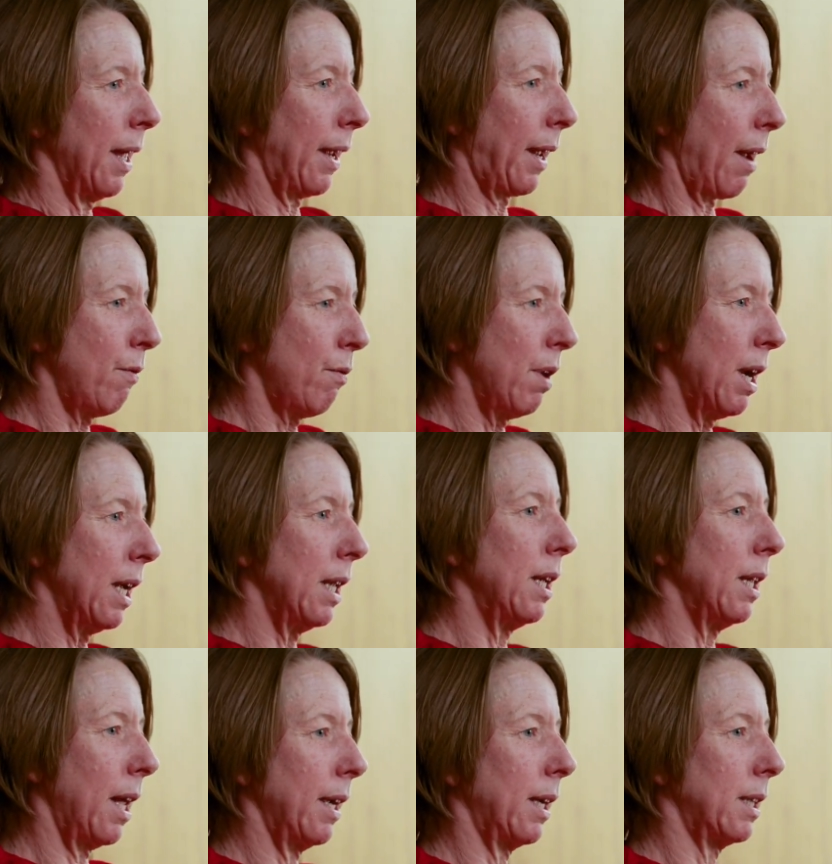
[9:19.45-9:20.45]
like I
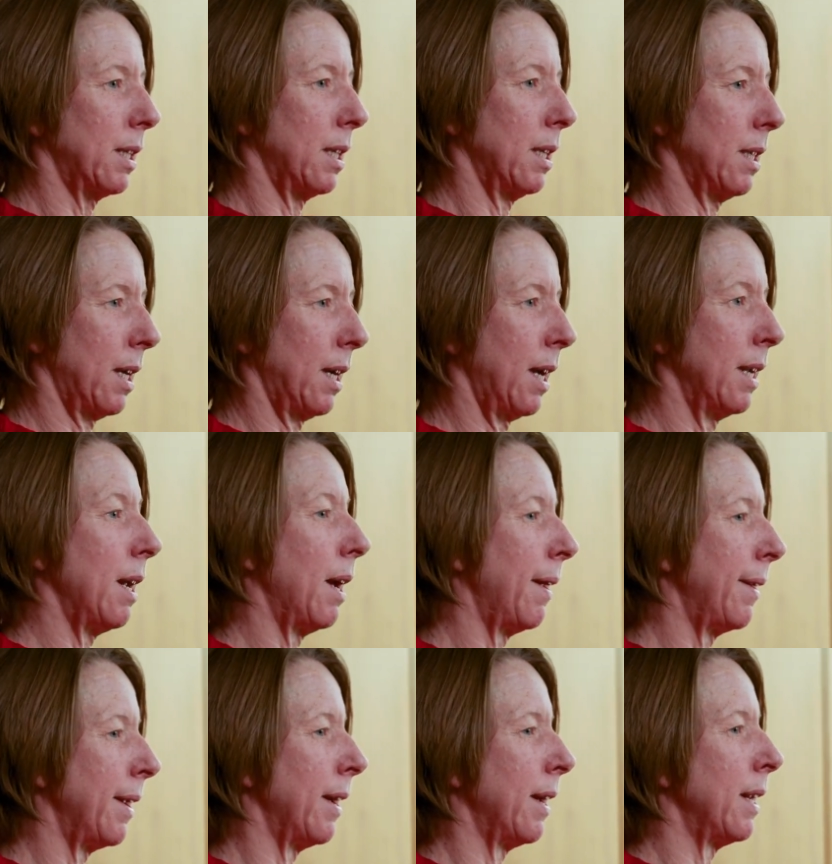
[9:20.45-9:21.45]
really like this, and
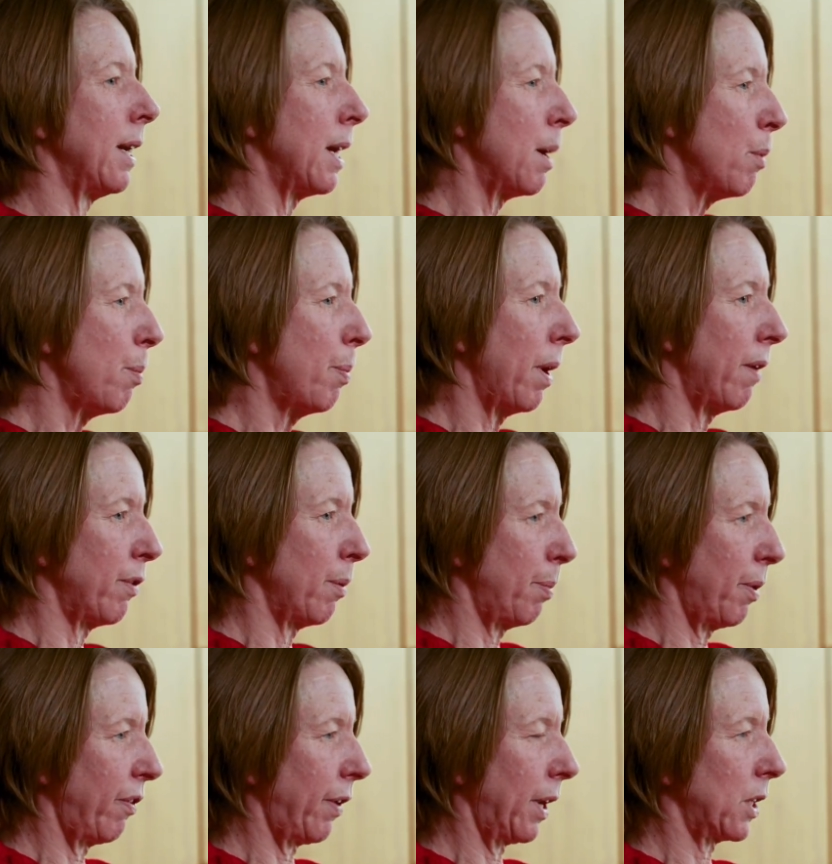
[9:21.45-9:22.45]
I am a bit of a
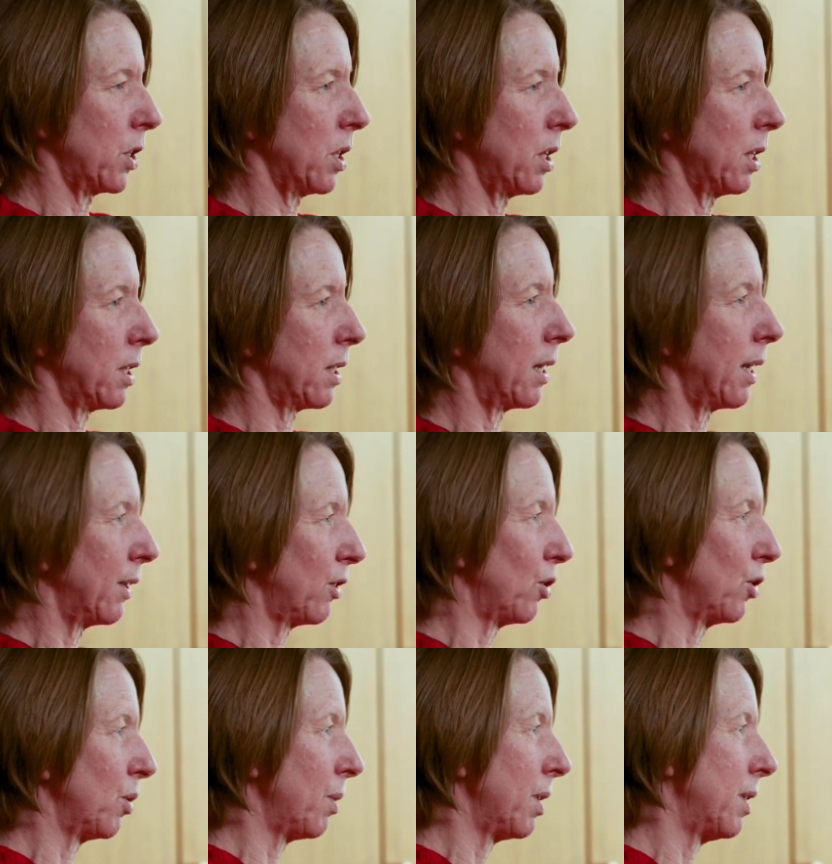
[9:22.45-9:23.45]
perfectionist, and I
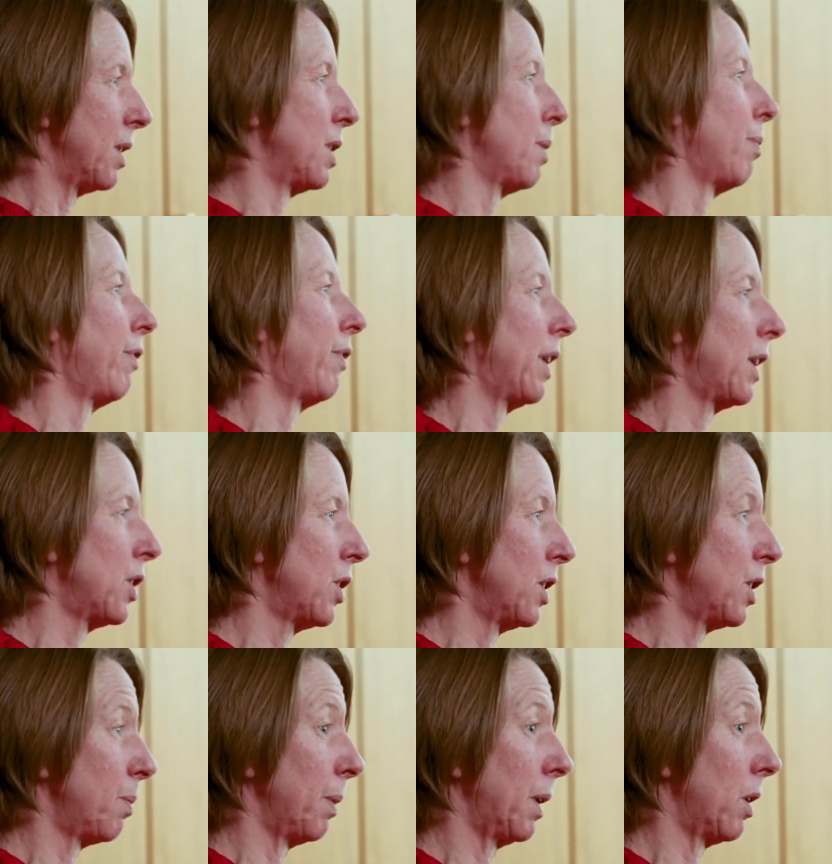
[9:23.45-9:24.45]
don't know whether it's a
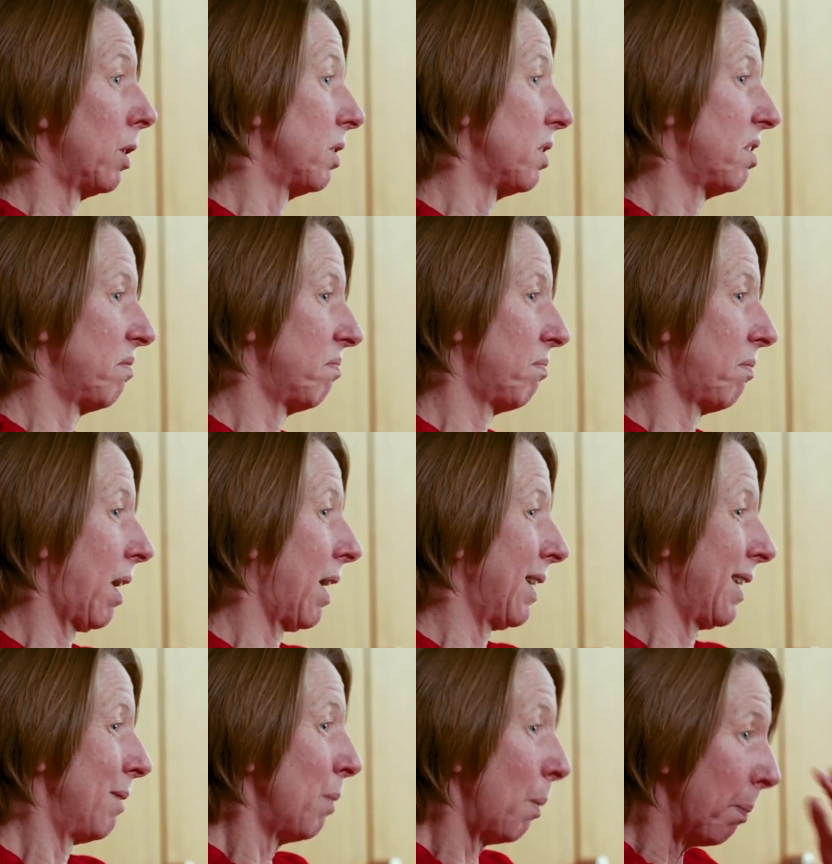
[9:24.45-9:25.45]
perfectionist because
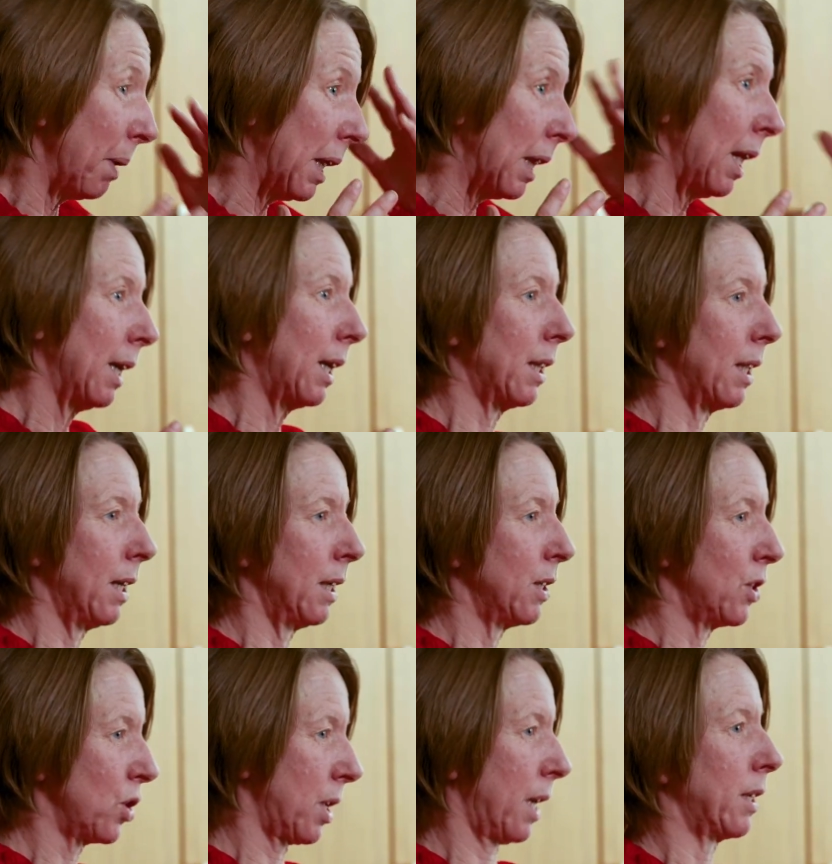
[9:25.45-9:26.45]
I am a bit like that
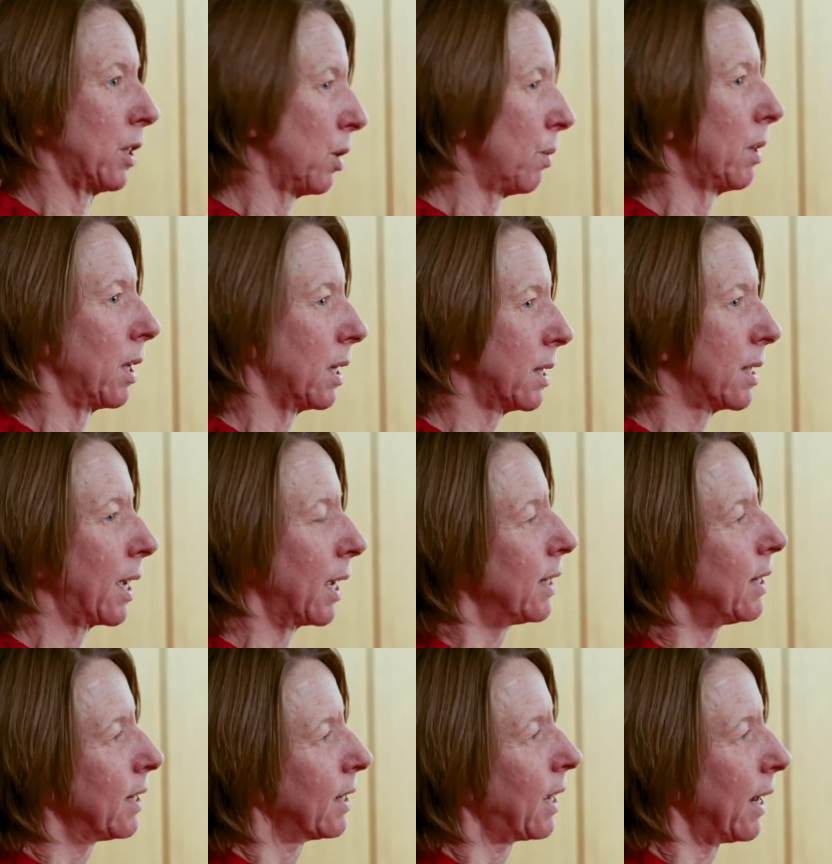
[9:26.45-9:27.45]
and I just like doing things
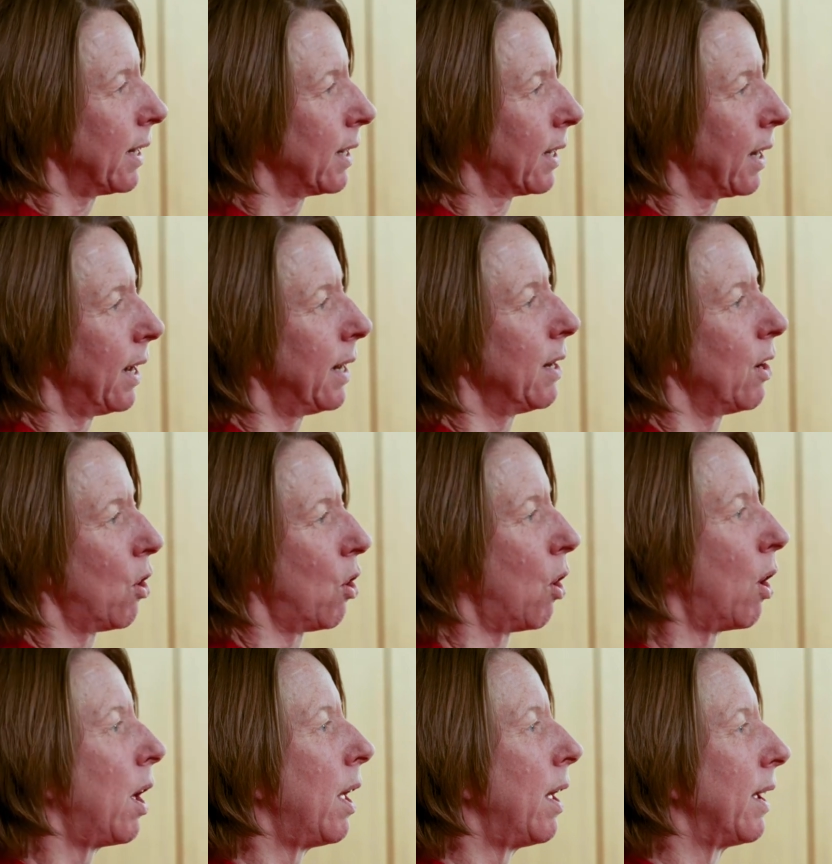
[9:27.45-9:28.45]
again and again,
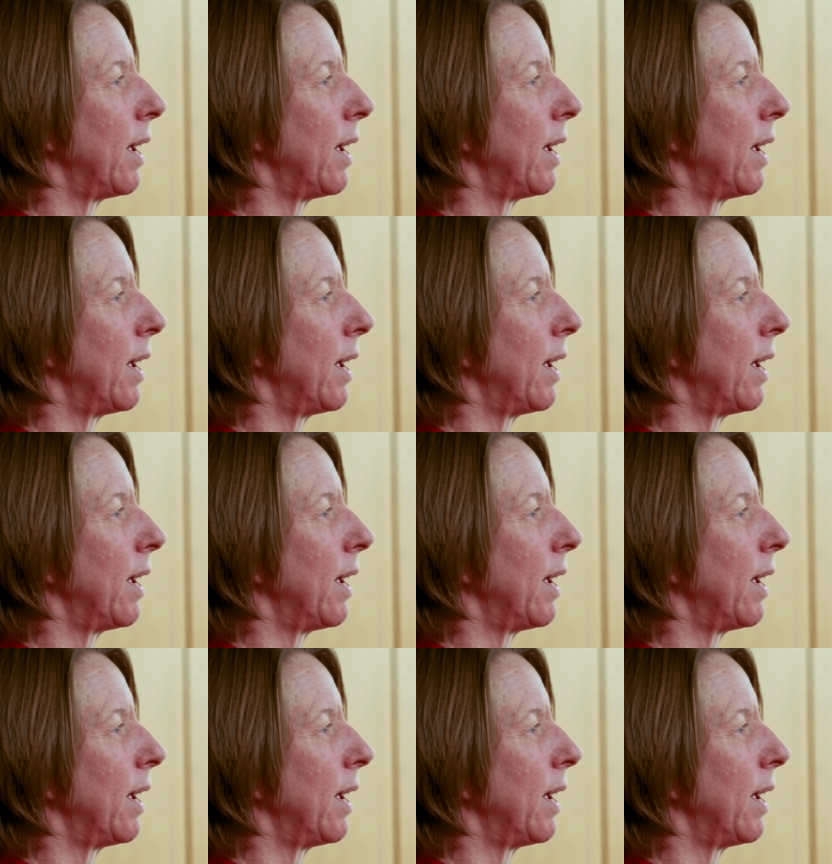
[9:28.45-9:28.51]
or